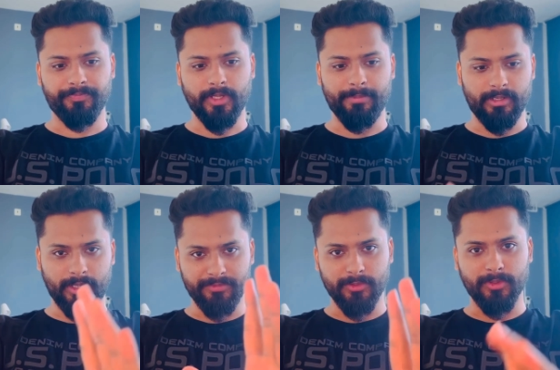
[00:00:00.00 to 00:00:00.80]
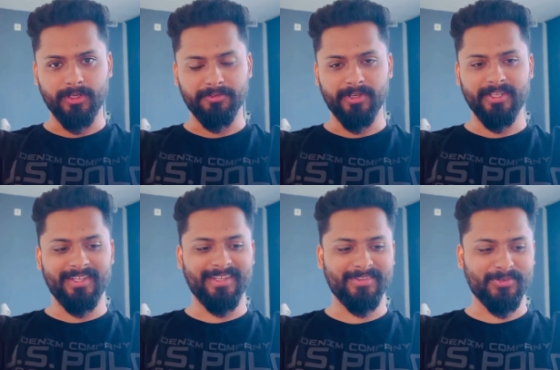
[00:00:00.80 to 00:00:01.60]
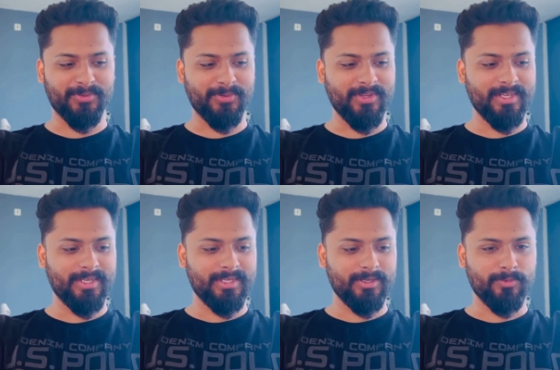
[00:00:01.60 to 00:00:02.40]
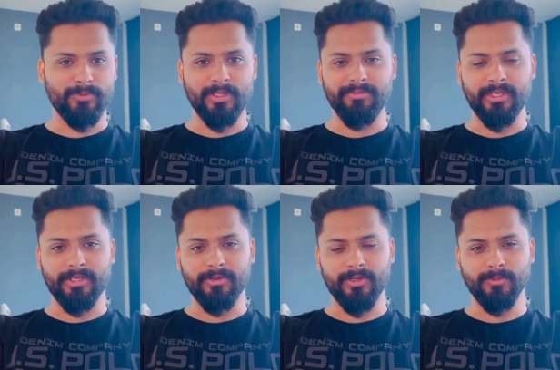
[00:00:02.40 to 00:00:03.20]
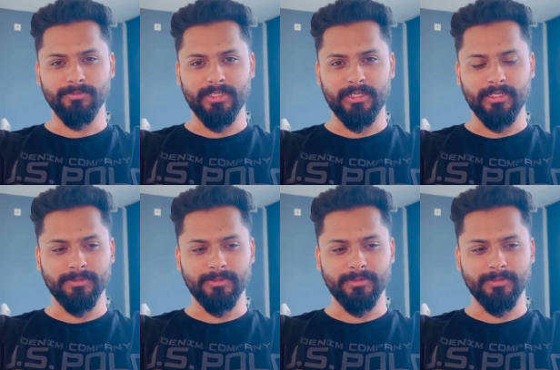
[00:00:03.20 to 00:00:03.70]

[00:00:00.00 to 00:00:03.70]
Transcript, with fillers: I mean, afternoon. So, hopefully, evening. I don't know. India.